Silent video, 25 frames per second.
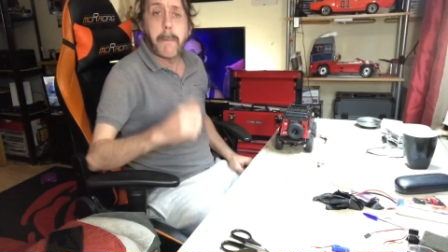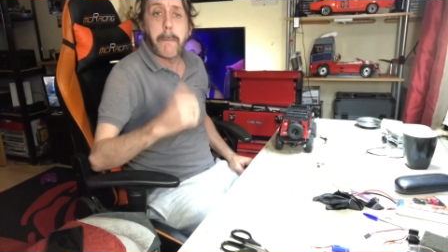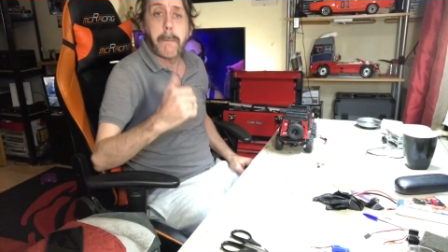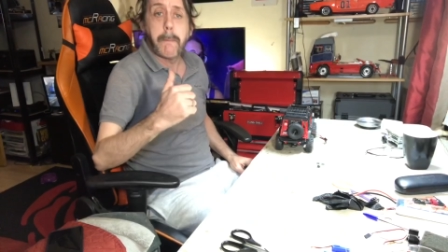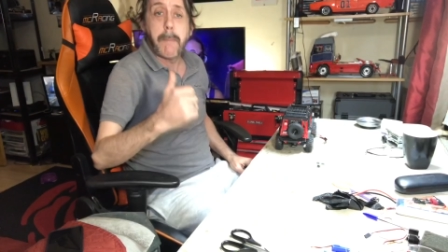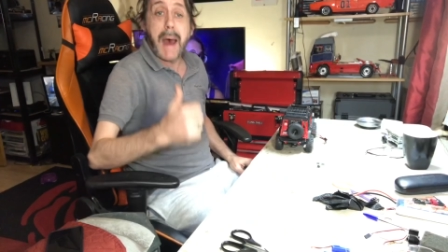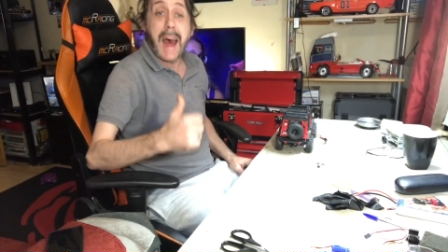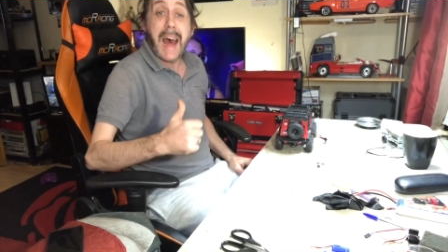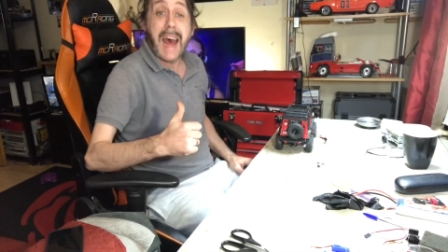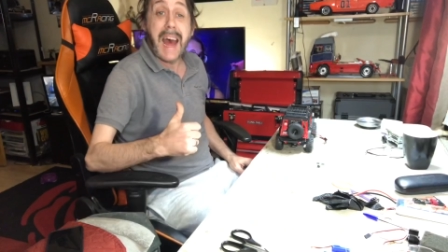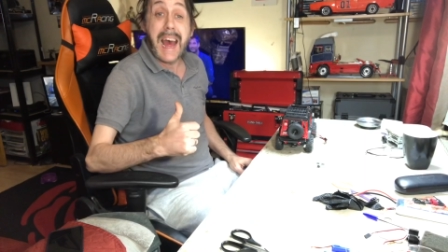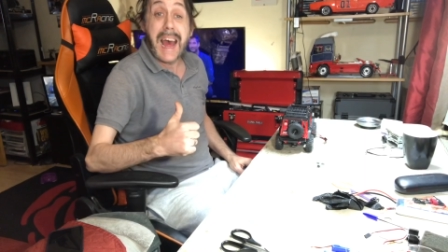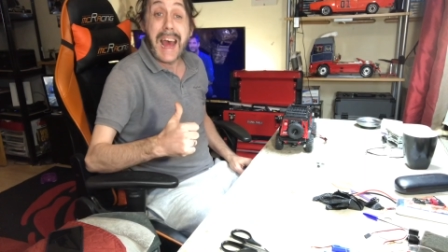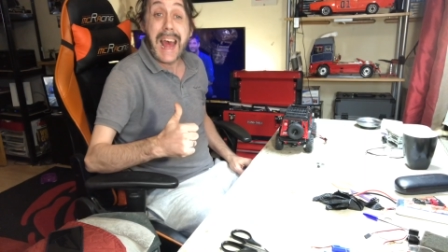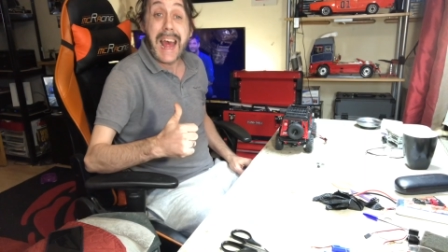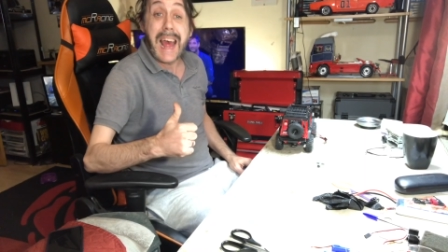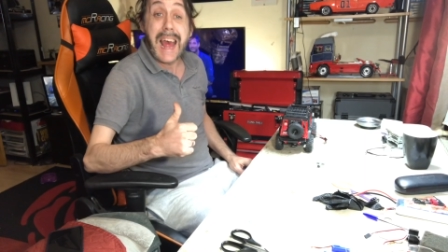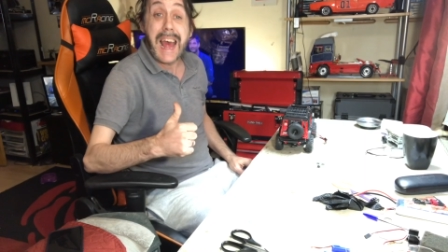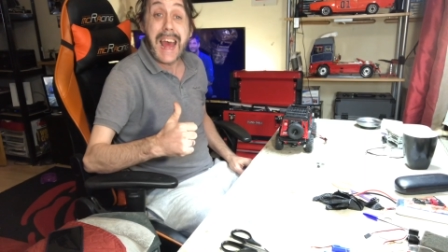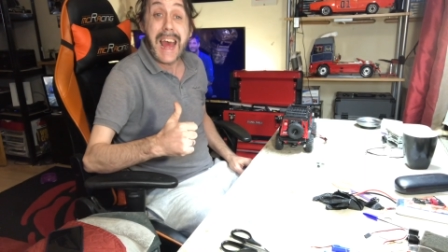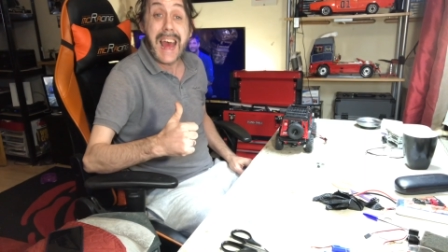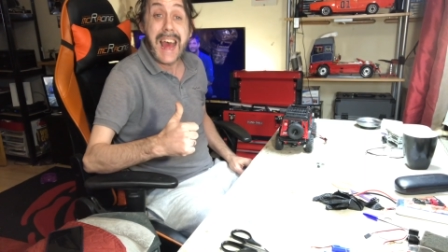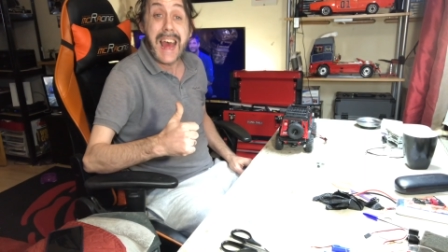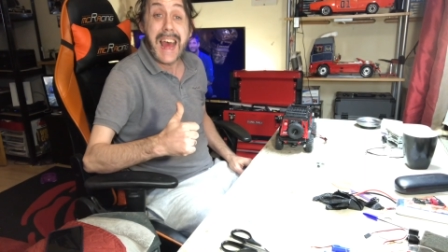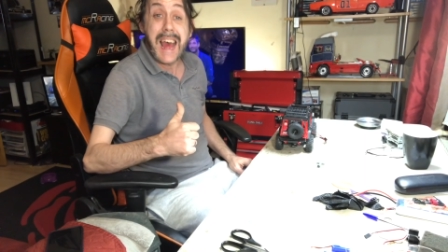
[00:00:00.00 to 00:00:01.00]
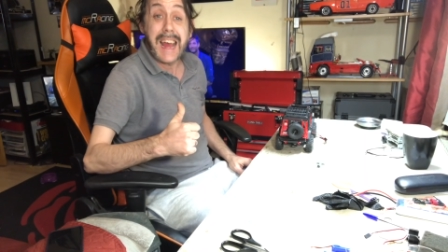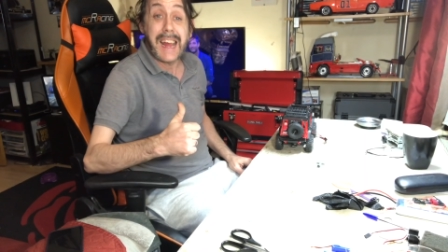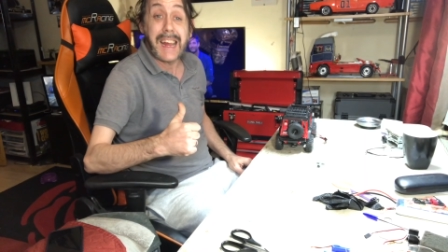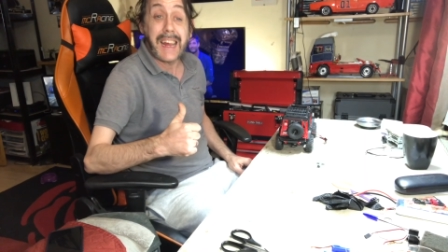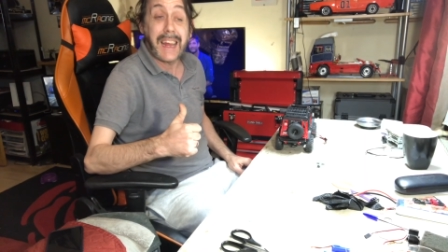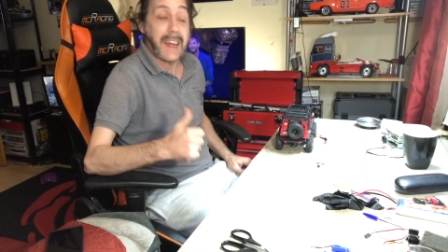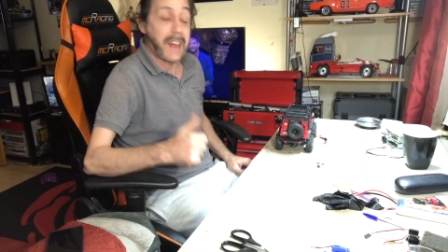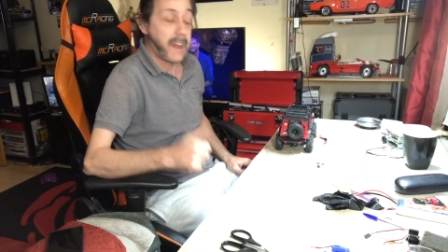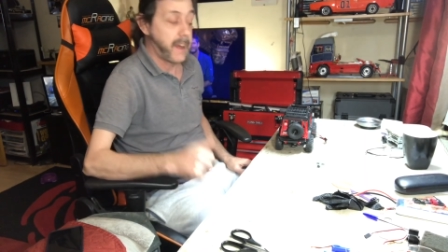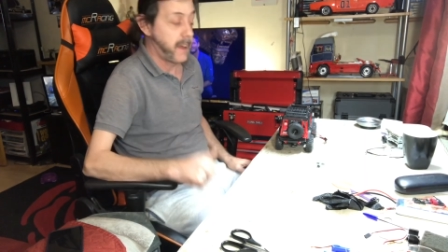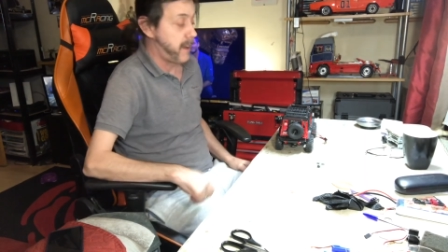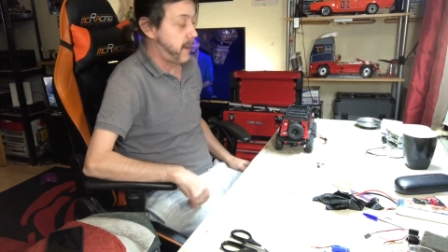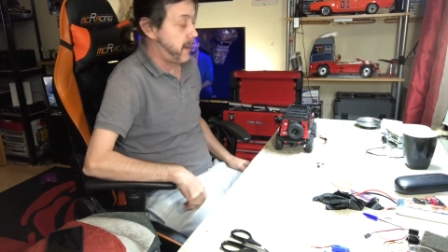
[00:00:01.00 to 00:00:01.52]
back.
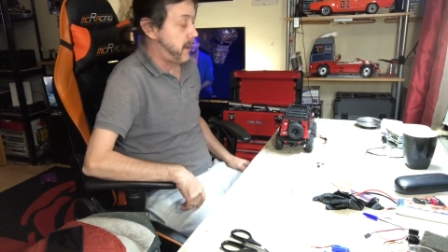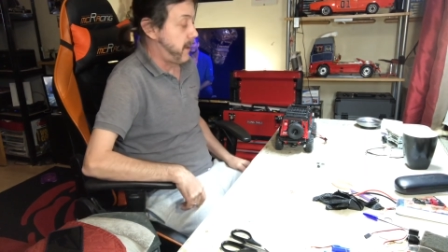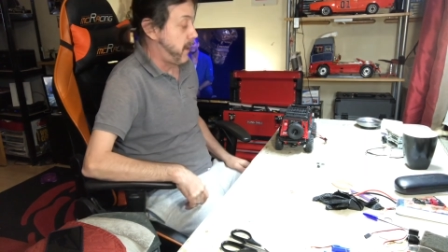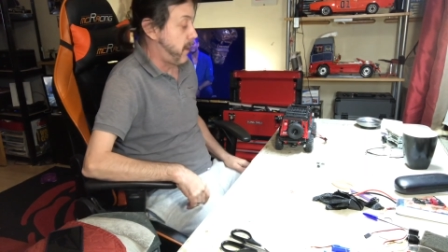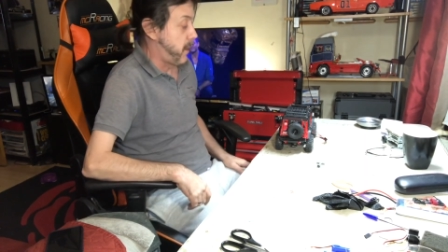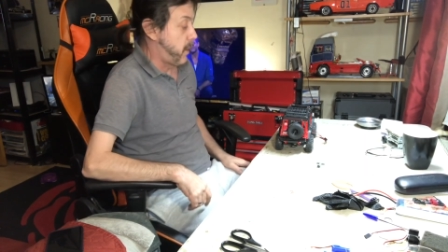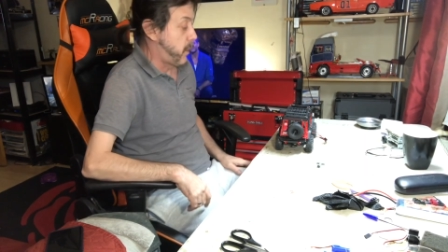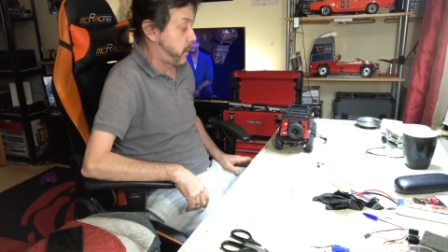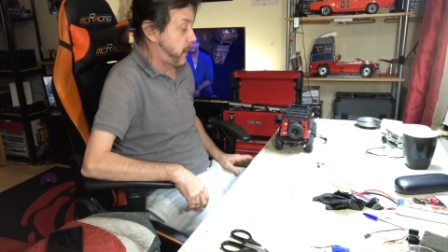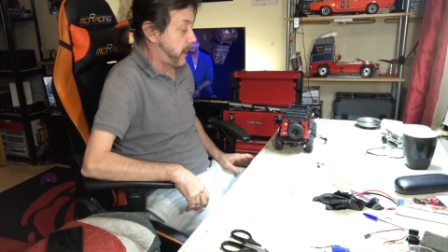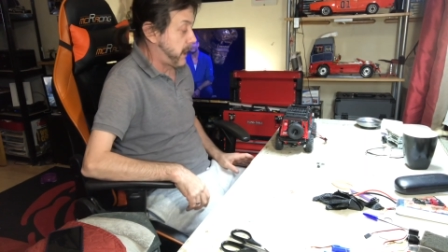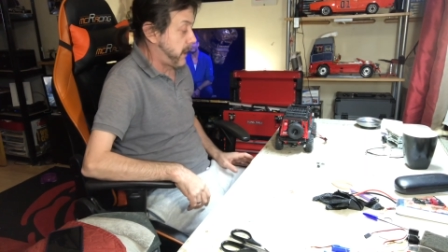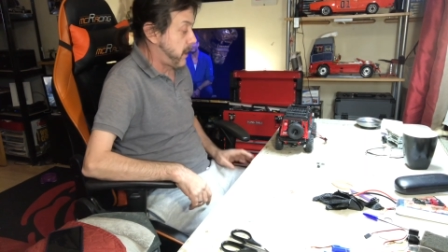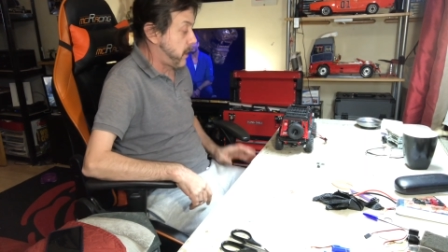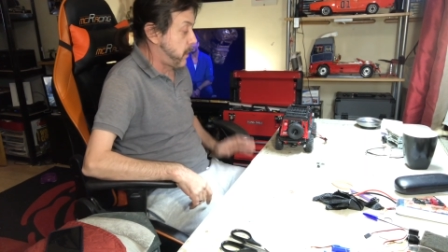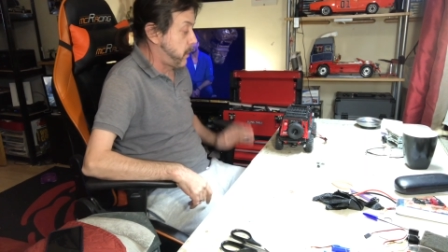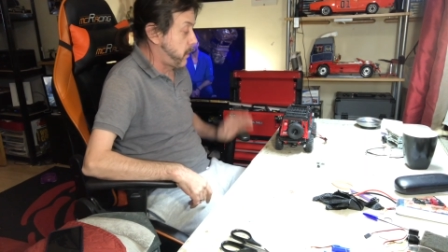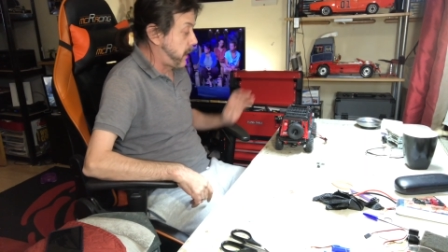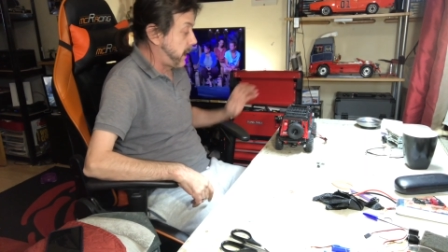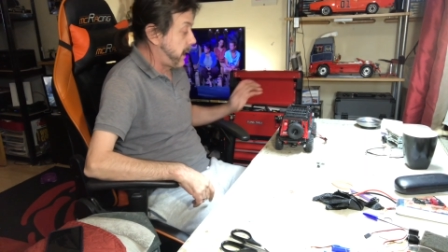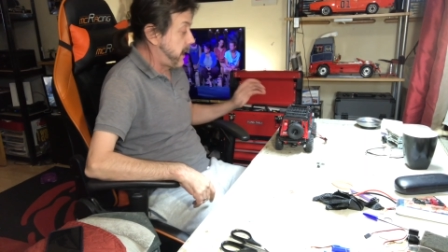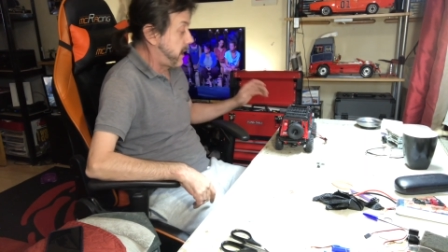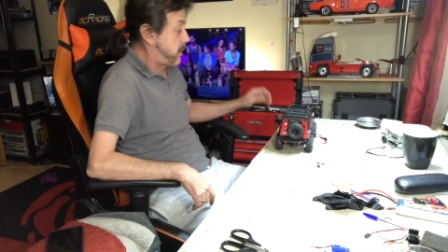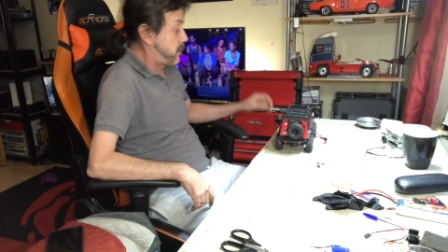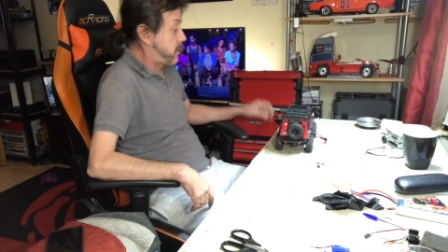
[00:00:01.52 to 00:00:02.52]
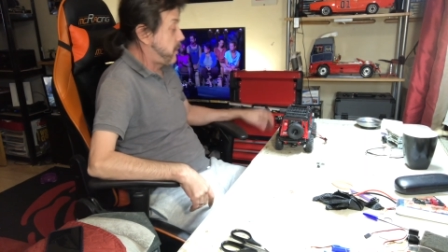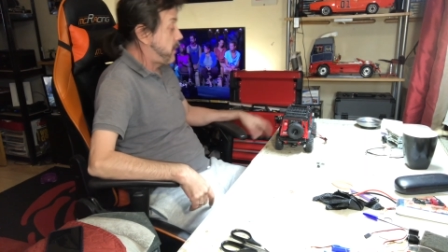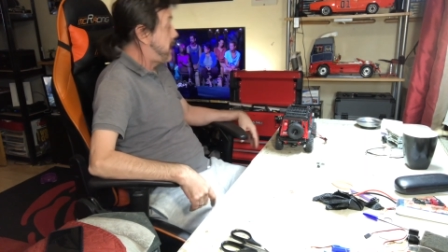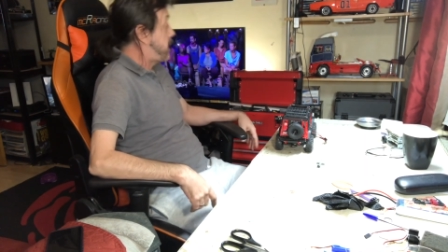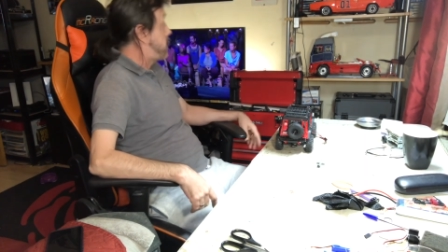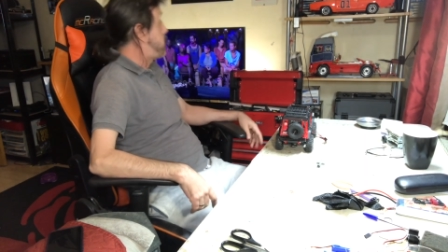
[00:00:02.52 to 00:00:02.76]
Okie dokie, so that's